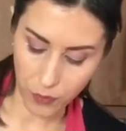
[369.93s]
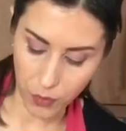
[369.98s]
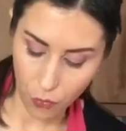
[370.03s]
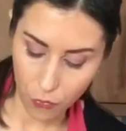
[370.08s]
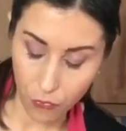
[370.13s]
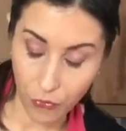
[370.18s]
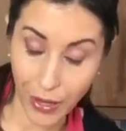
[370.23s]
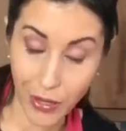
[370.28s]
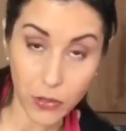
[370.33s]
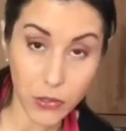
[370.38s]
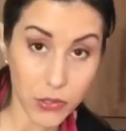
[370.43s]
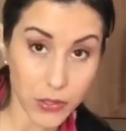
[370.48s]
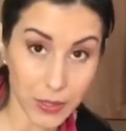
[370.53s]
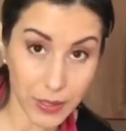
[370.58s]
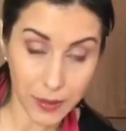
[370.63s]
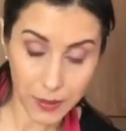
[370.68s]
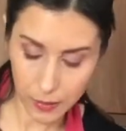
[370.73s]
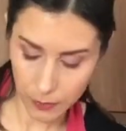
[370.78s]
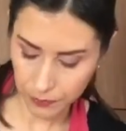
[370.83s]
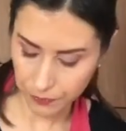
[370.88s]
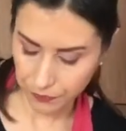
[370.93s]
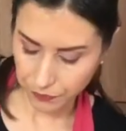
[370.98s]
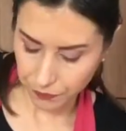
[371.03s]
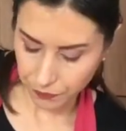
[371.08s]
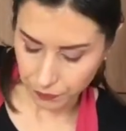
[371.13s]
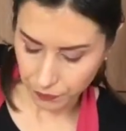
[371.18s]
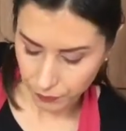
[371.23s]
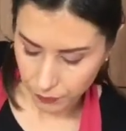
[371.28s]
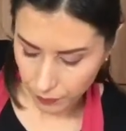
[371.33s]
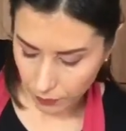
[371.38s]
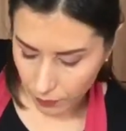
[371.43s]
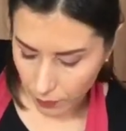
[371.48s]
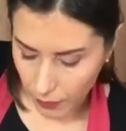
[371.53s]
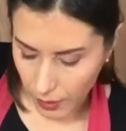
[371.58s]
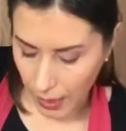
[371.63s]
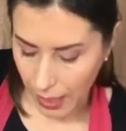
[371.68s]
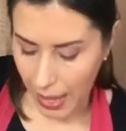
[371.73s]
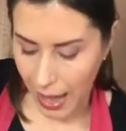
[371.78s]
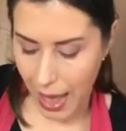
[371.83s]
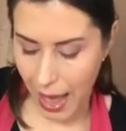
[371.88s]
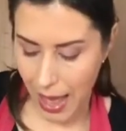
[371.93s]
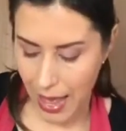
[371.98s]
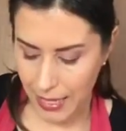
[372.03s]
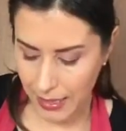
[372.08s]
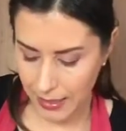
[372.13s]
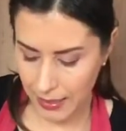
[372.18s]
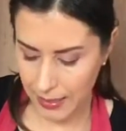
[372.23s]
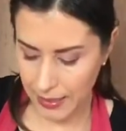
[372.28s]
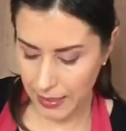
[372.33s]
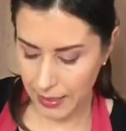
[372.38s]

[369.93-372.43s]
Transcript: fennel seeds and